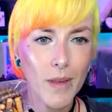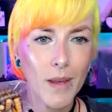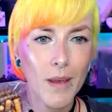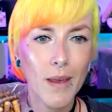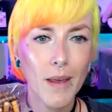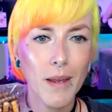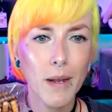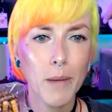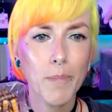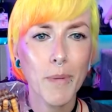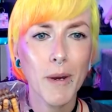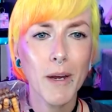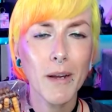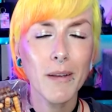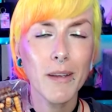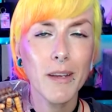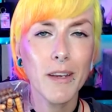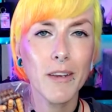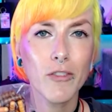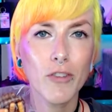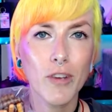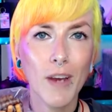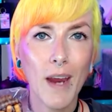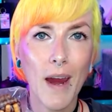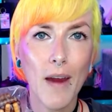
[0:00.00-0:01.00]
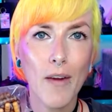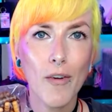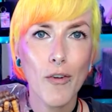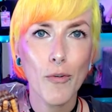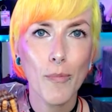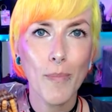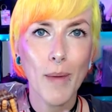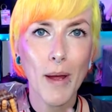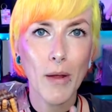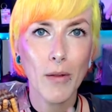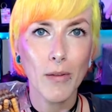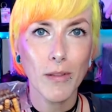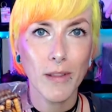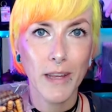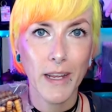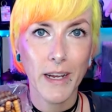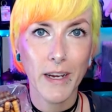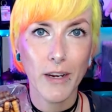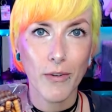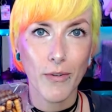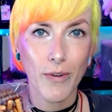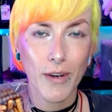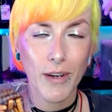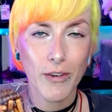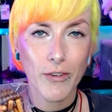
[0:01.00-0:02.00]
Apparently it's caramel
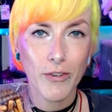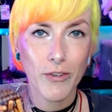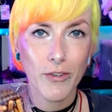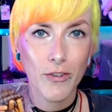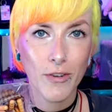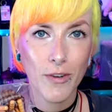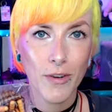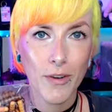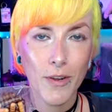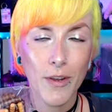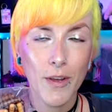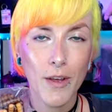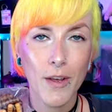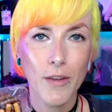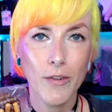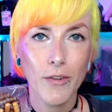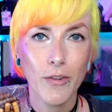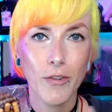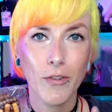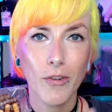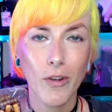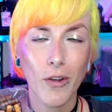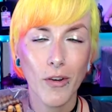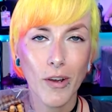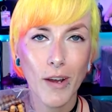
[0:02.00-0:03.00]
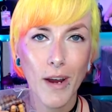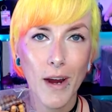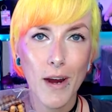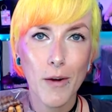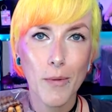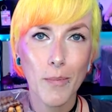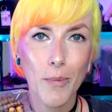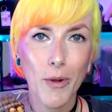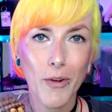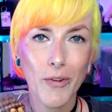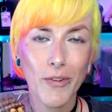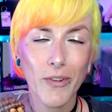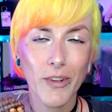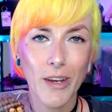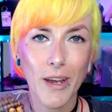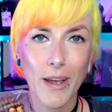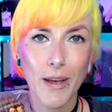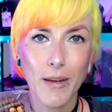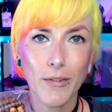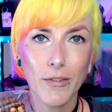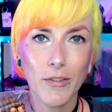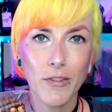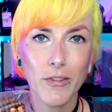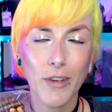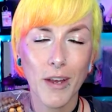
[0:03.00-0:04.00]
licorice. So it's got caramel on the
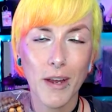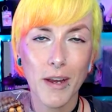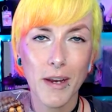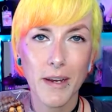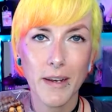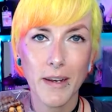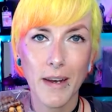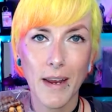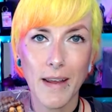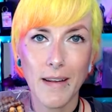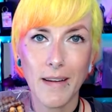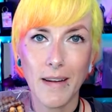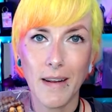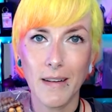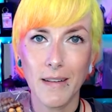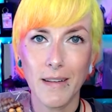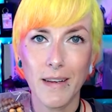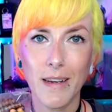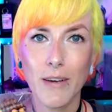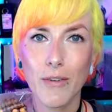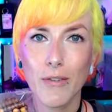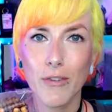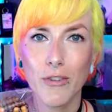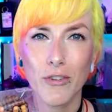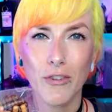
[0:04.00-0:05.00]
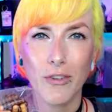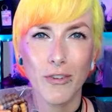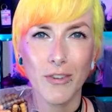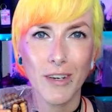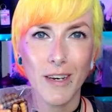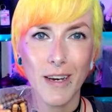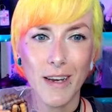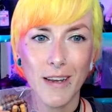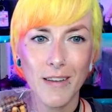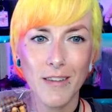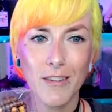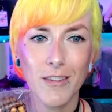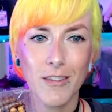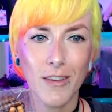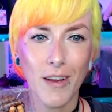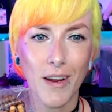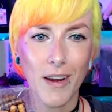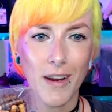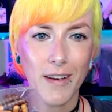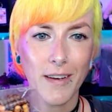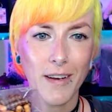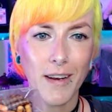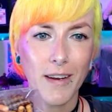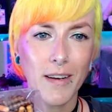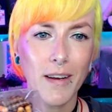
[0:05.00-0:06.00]
outside and then licorice on the
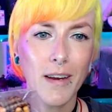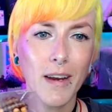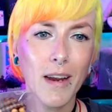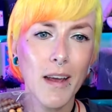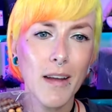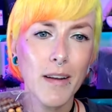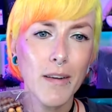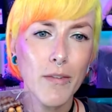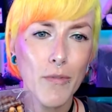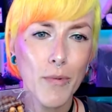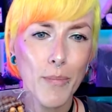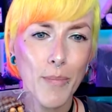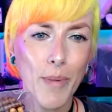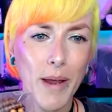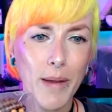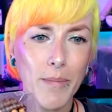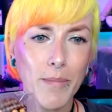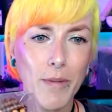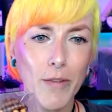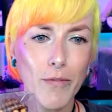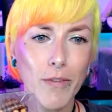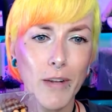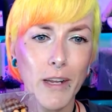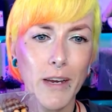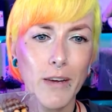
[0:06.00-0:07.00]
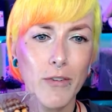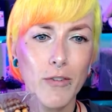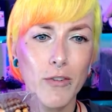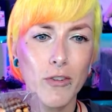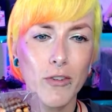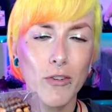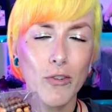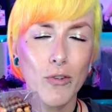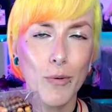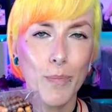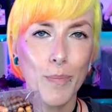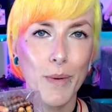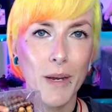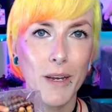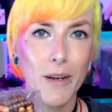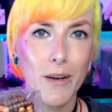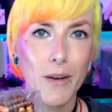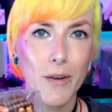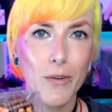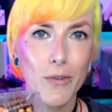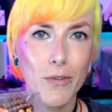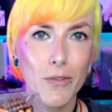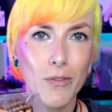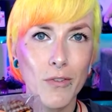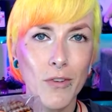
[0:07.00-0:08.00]
inside, and they kind of remind me of licorice
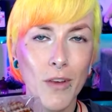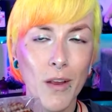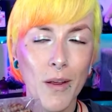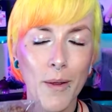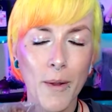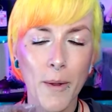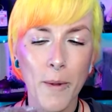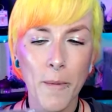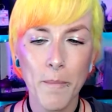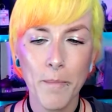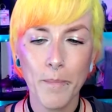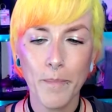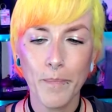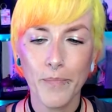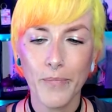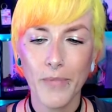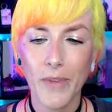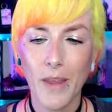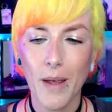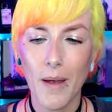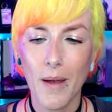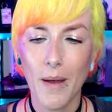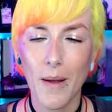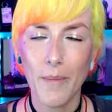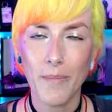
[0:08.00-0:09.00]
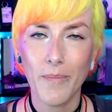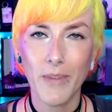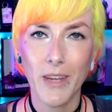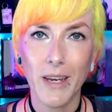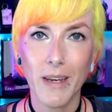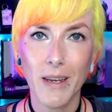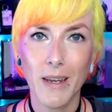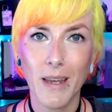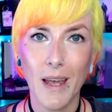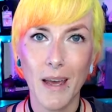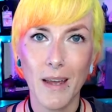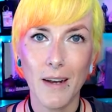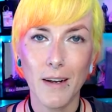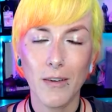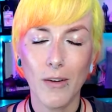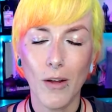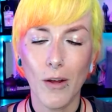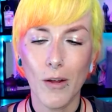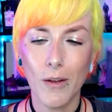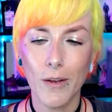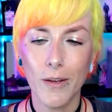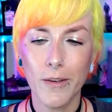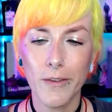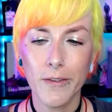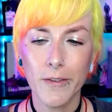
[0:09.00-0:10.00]
torpedoes that you get in
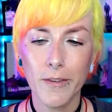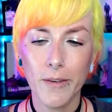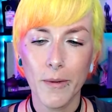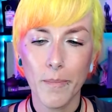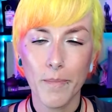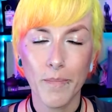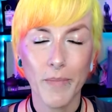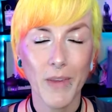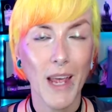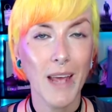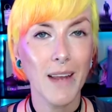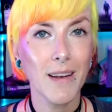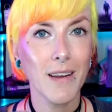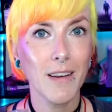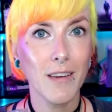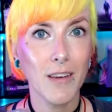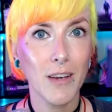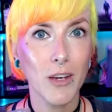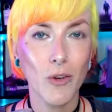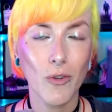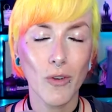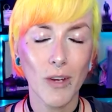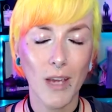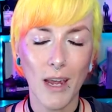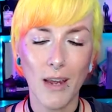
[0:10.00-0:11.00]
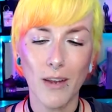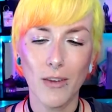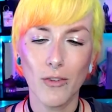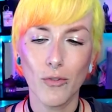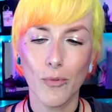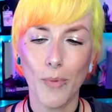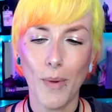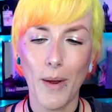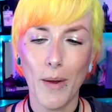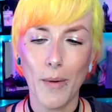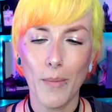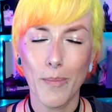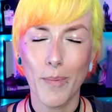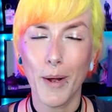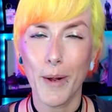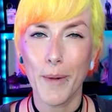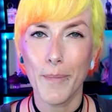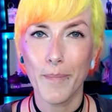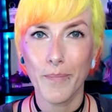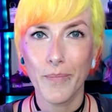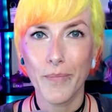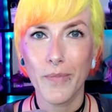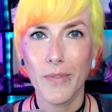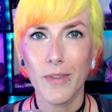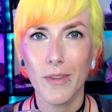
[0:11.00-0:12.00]
Holland and in the UK as well, but
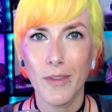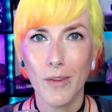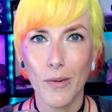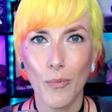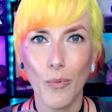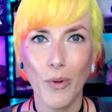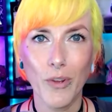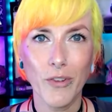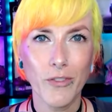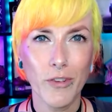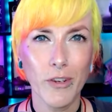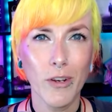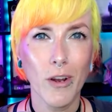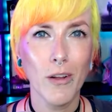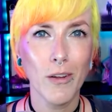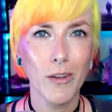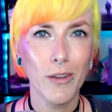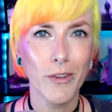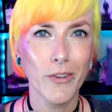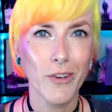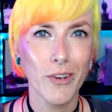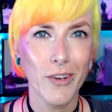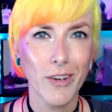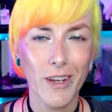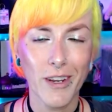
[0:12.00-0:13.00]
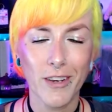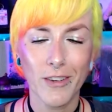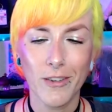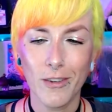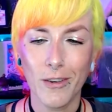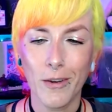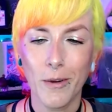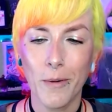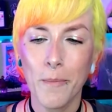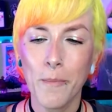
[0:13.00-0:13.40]
the ones in Holland are nicer.